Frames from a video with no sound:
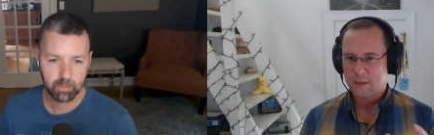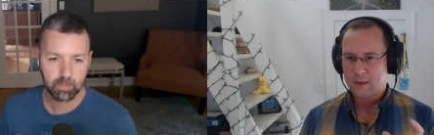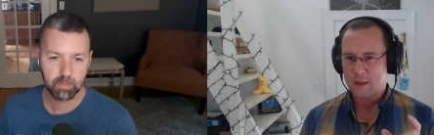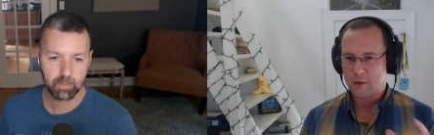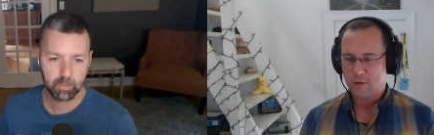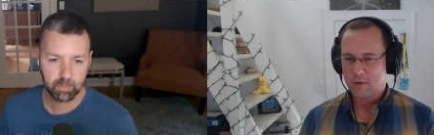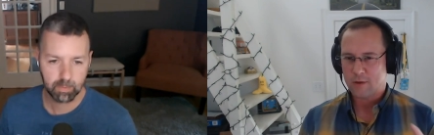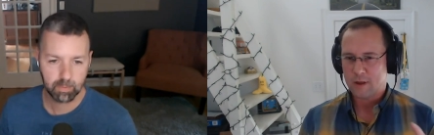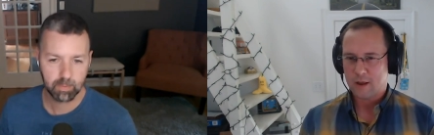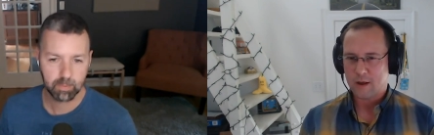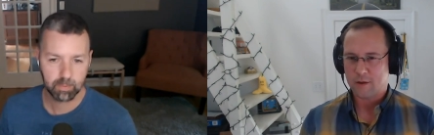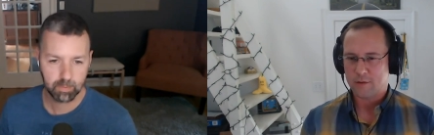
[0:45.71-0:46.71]
Speaker 1: the
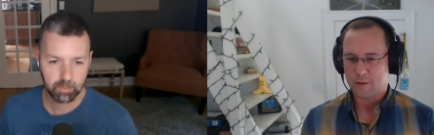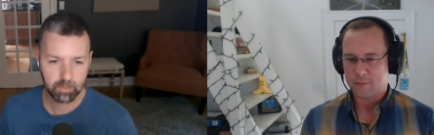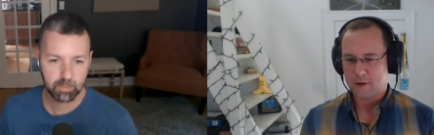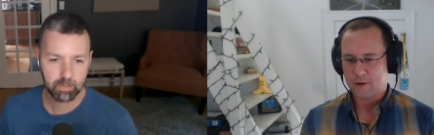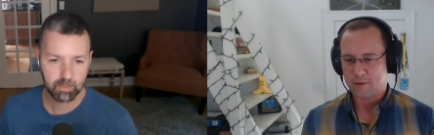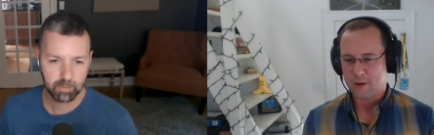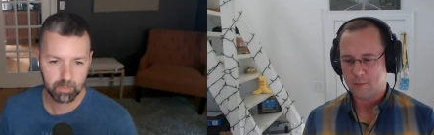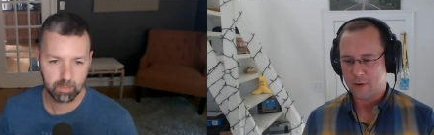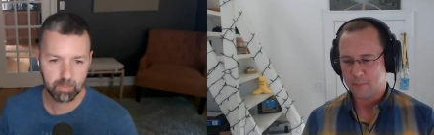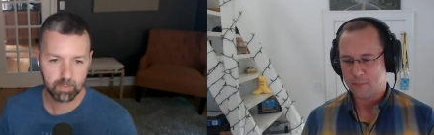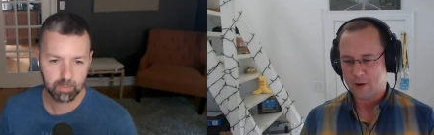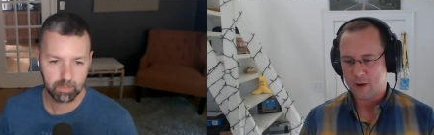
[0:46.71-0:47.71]
interesting concept that has come
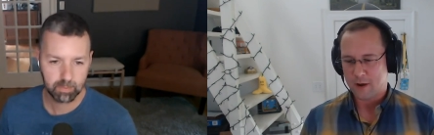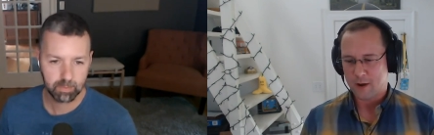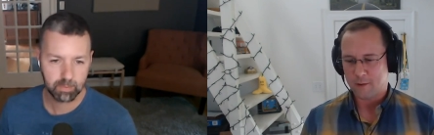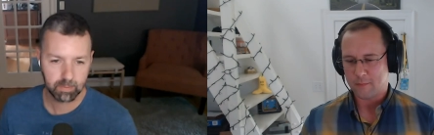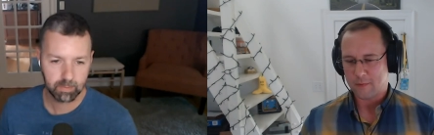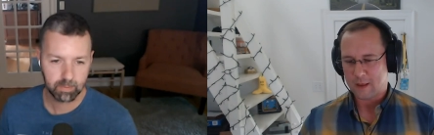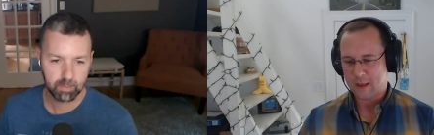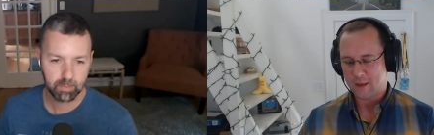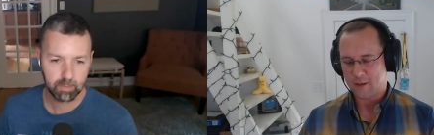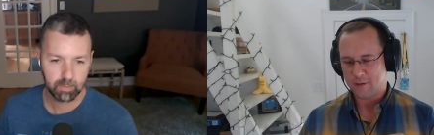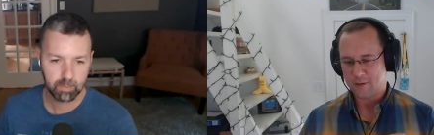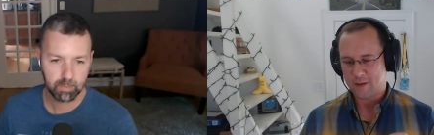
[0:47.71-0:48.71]
up um,
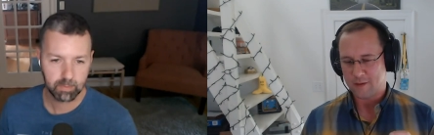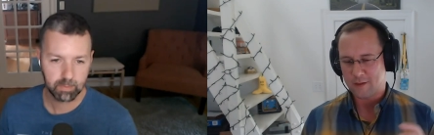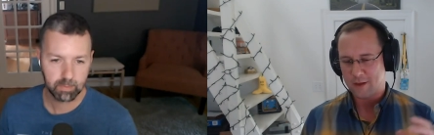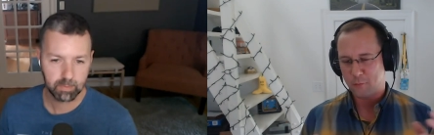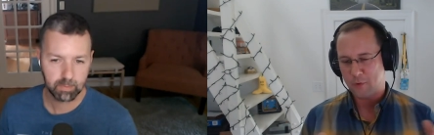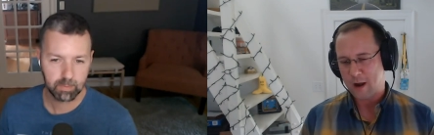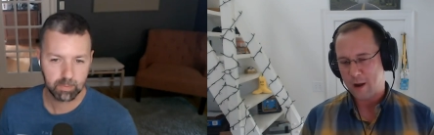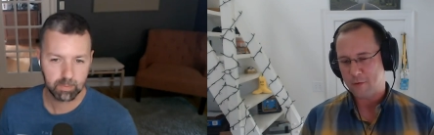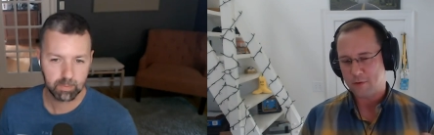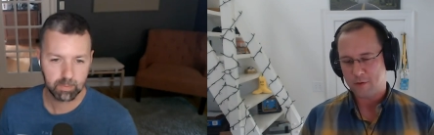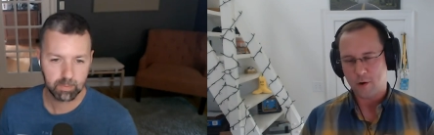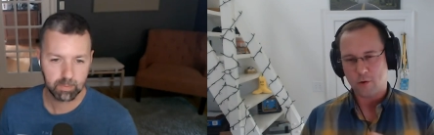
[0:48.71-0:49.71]
is is that when
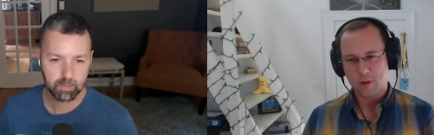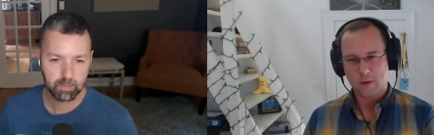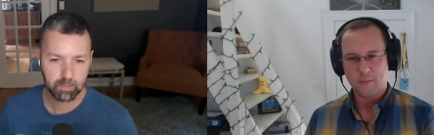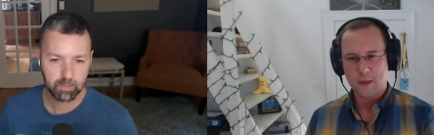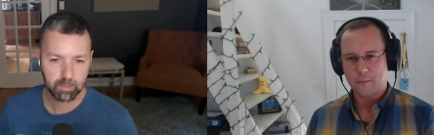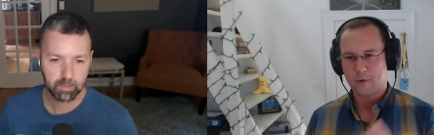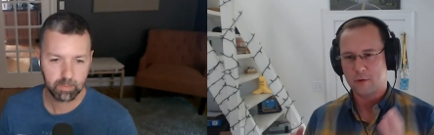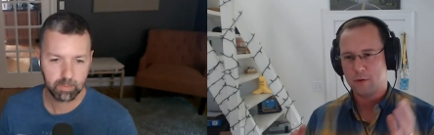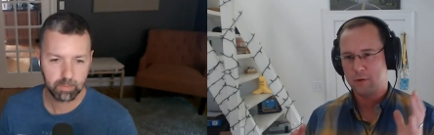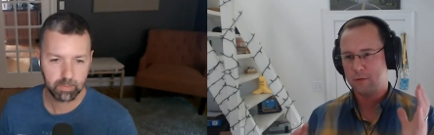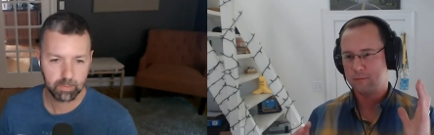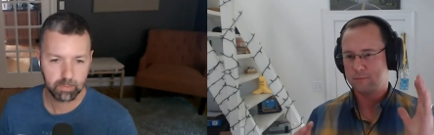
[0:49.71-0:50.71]
I was coaching
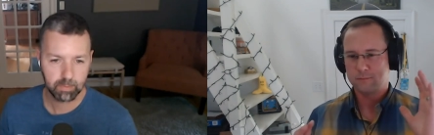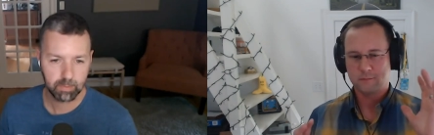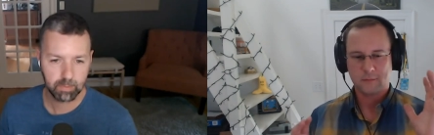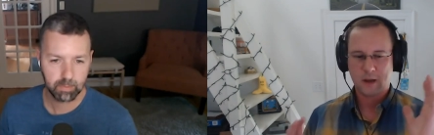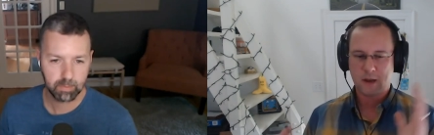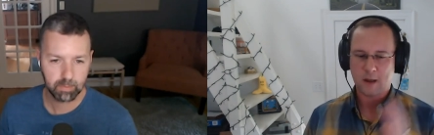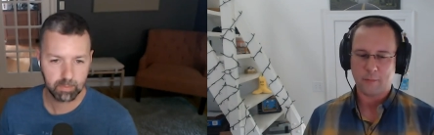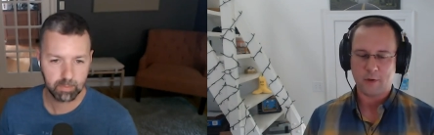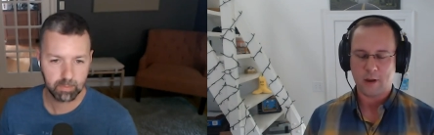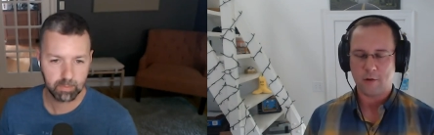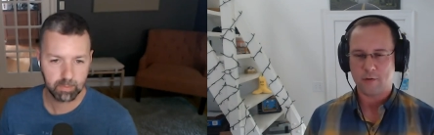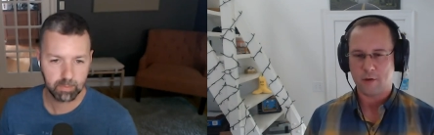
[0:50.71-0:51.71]
people a
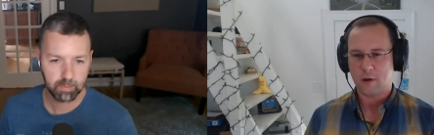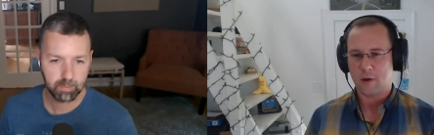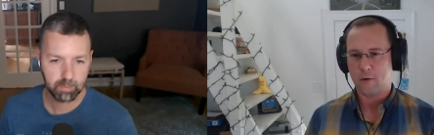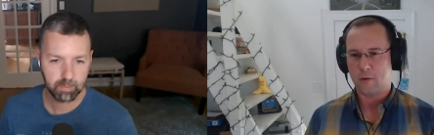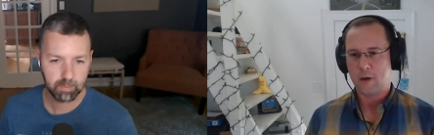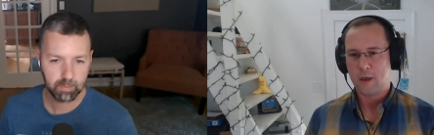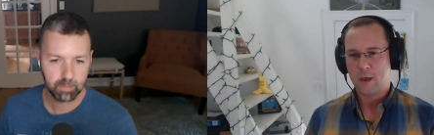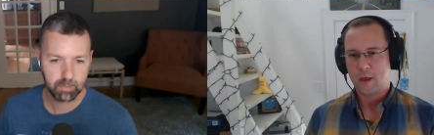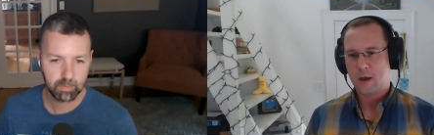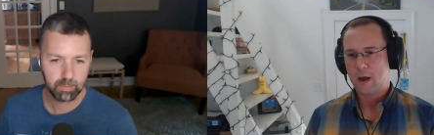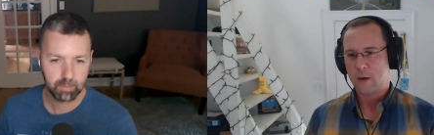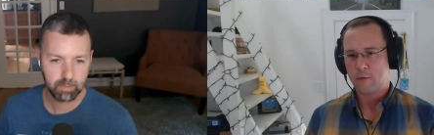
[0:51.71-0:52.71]
couple years ago,
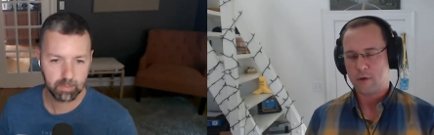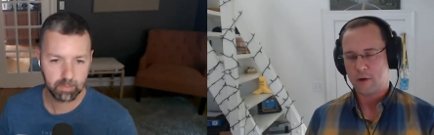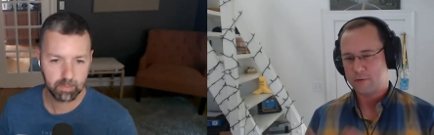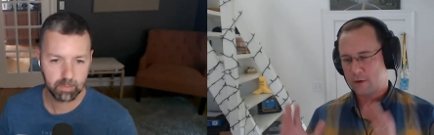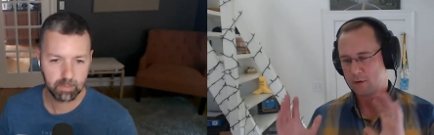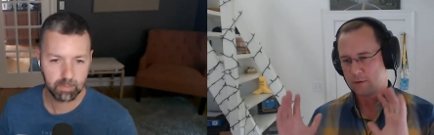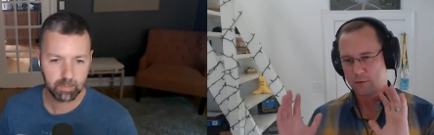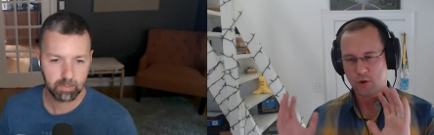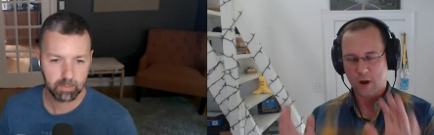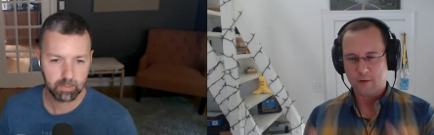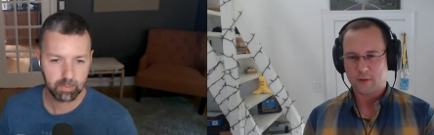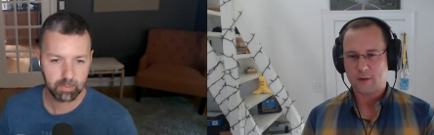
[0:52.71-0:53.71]
I was
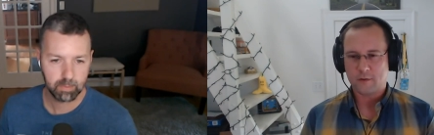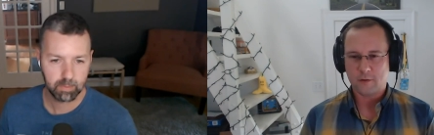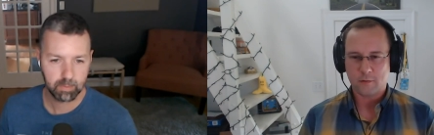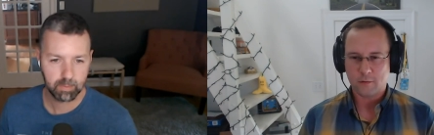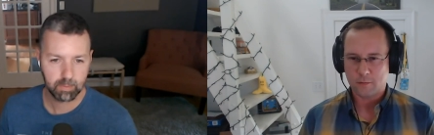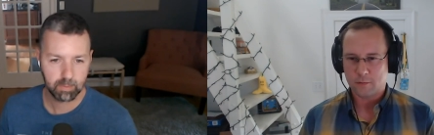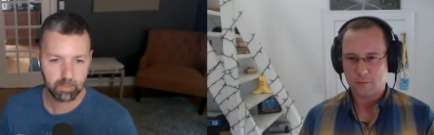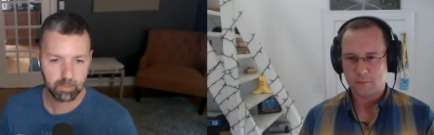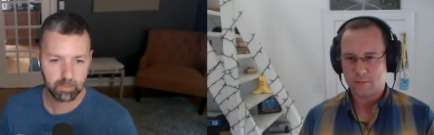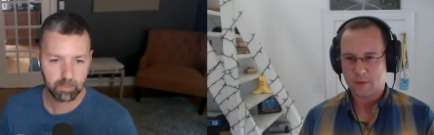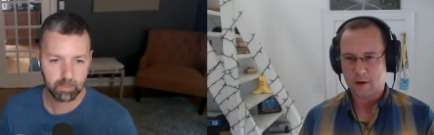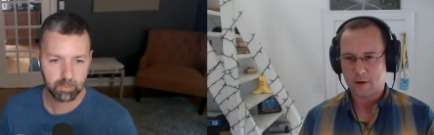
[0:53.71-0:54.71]
often traveling
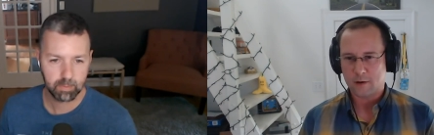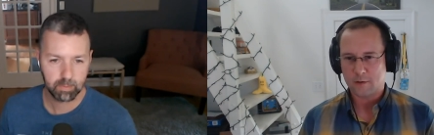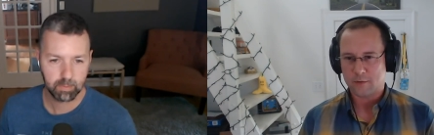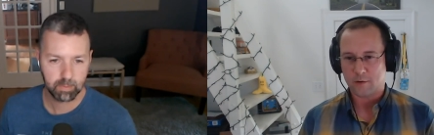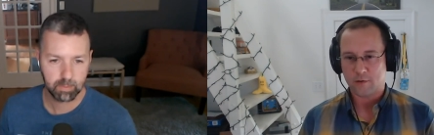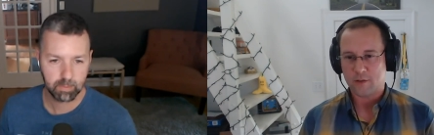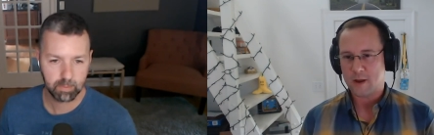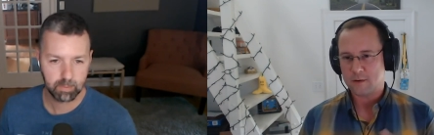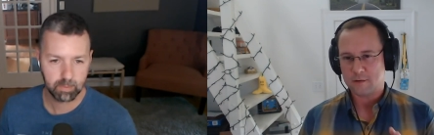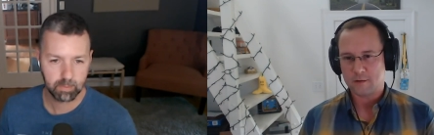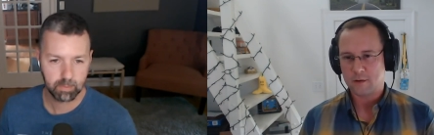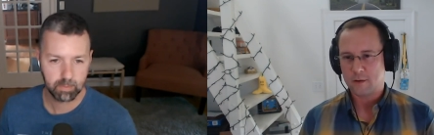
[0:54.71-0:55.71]
to their their
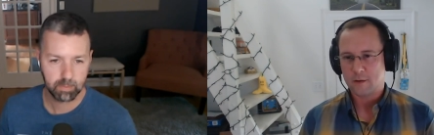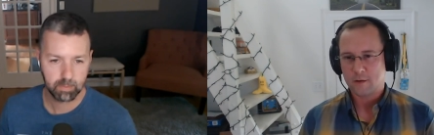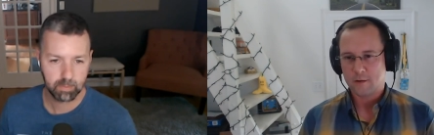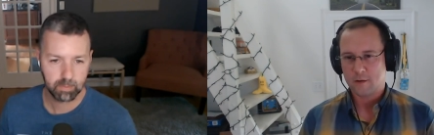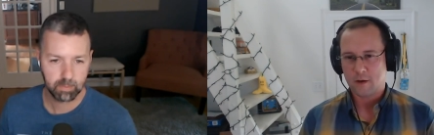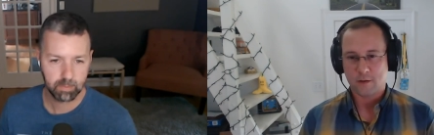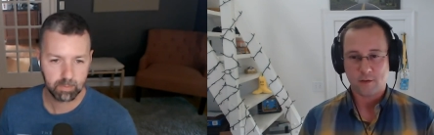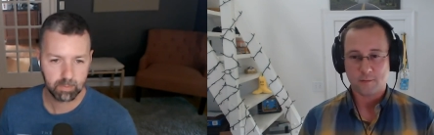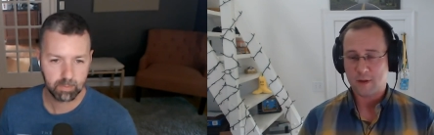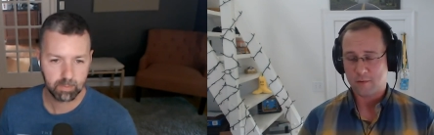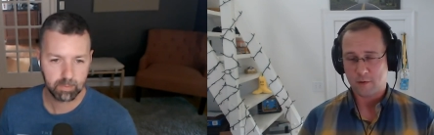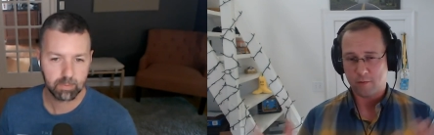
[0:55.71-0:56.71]
site. Uh,
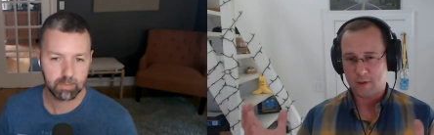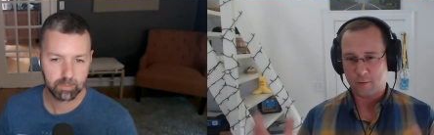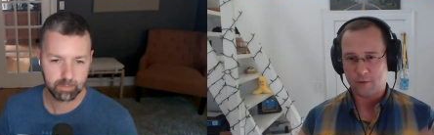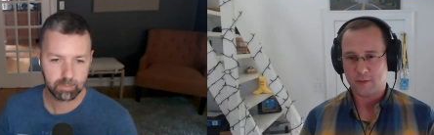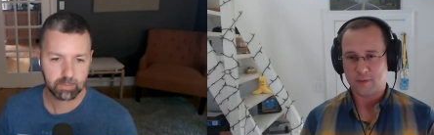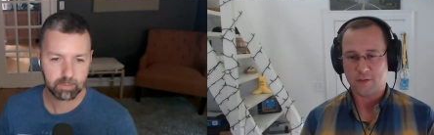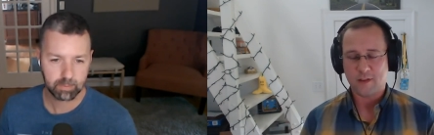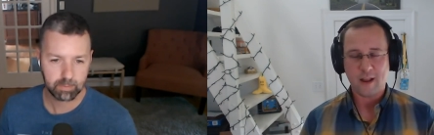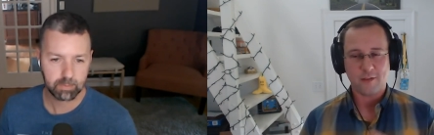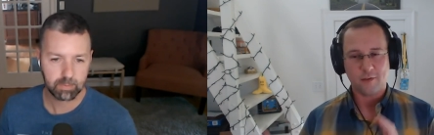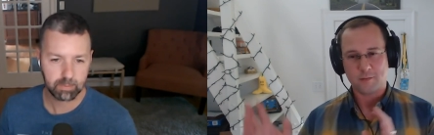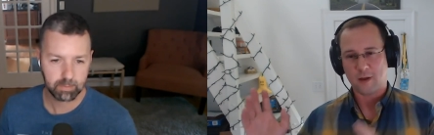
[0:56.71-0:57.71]
sometimes I was here within the
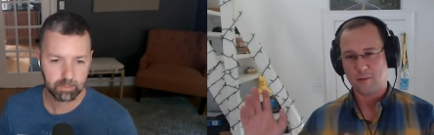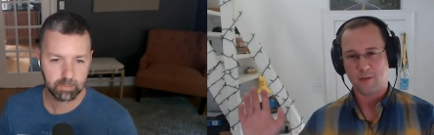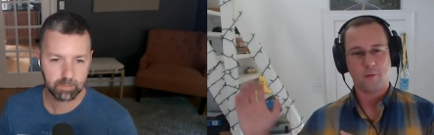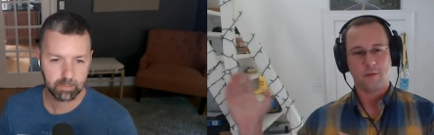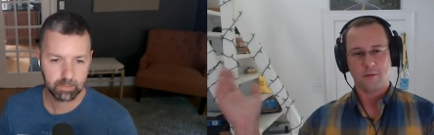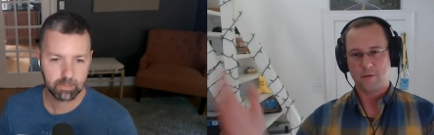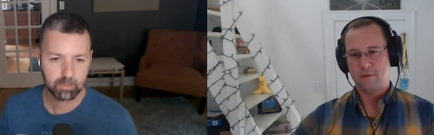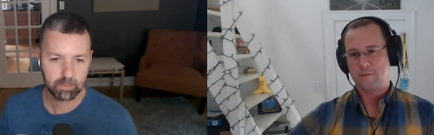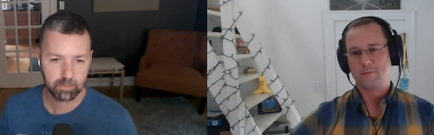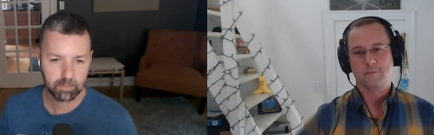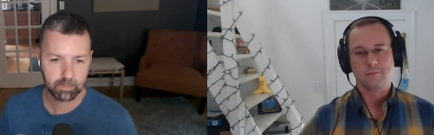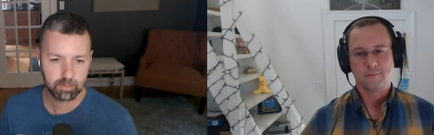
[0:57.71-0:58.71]
state. Sometimes I
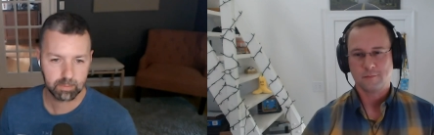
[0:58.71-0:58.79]
was,